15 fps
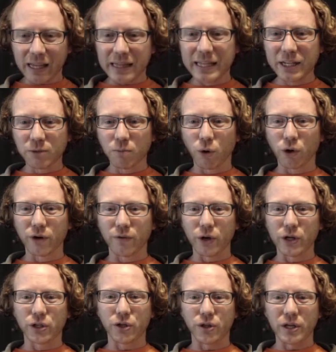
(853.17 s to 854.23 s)
is more
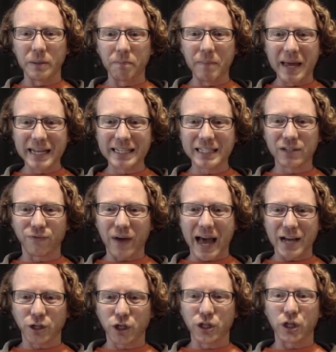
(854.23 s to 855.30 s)
devoted to the men's
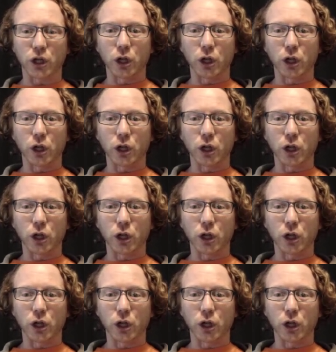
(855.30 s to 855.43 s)
fashion.